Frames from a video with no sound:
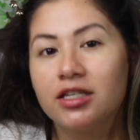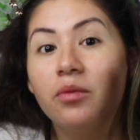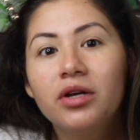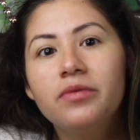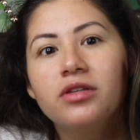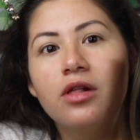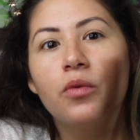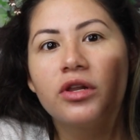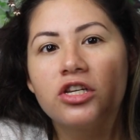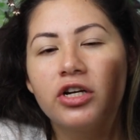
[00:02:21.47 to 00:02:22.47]
Sometimes in the
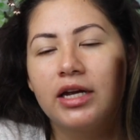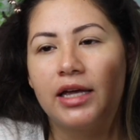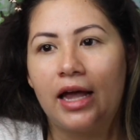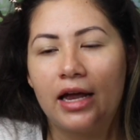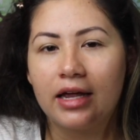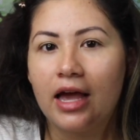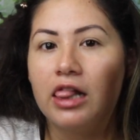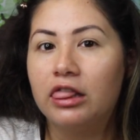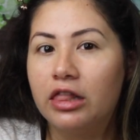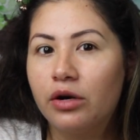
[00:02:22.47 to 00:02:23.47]
winter it can get
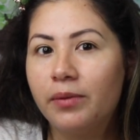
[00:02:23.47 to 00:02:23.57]
a little